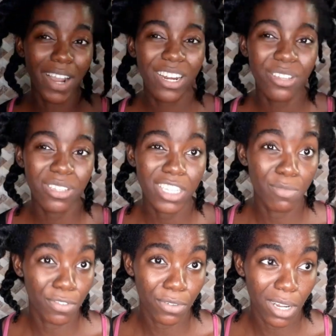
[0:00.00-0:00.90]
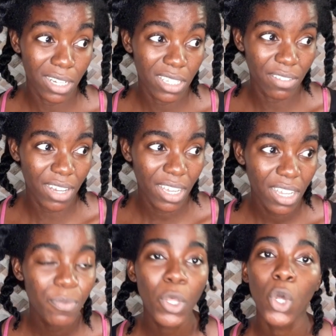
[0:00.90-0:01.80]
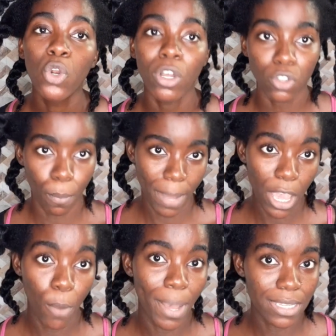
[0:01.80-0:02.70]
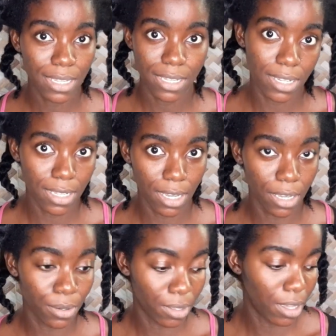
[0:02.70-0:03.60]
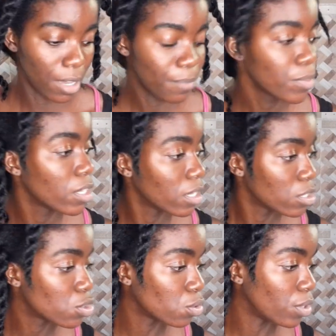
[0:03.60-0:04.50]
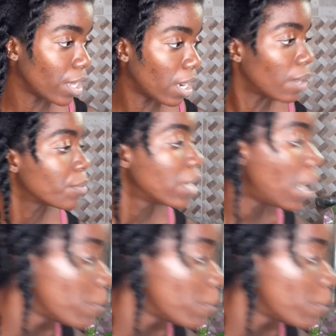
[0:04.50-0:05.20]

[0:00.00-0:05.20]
I can't use this before, have I? Not on my hair, on my sister's hair, okay? So yeah, I'm